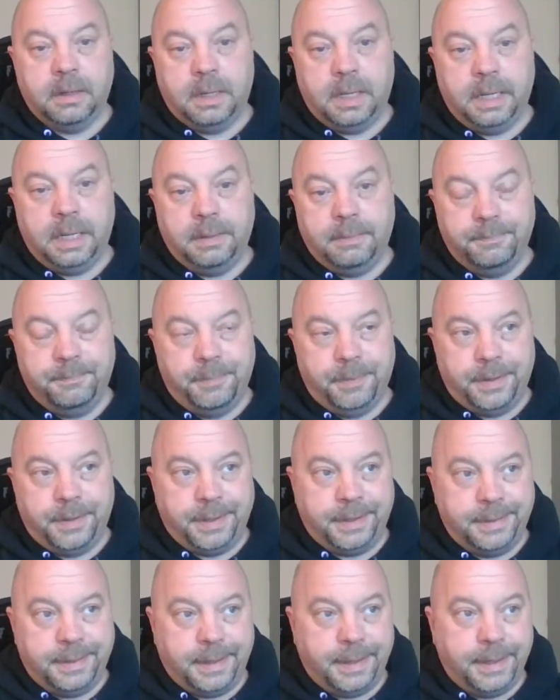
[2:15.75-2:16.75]
I'm
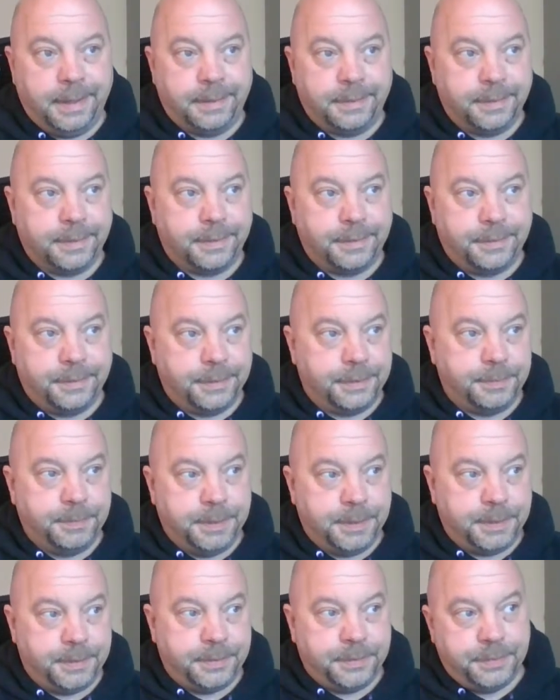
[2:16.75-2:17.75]
putting together a
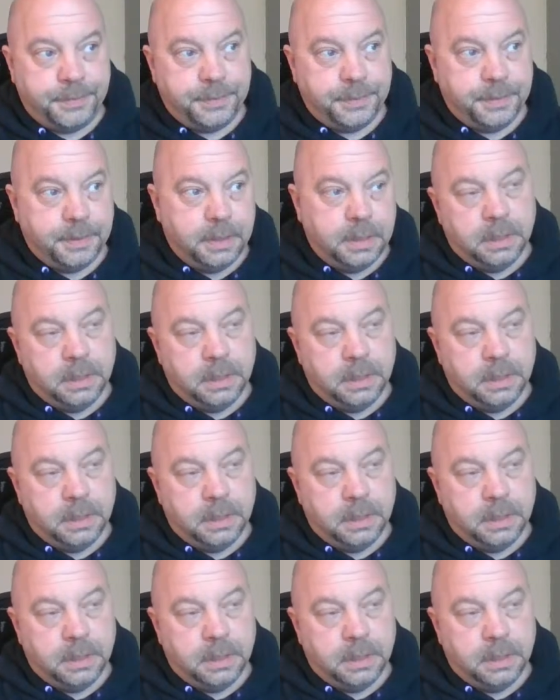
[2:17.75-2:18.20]
Christmas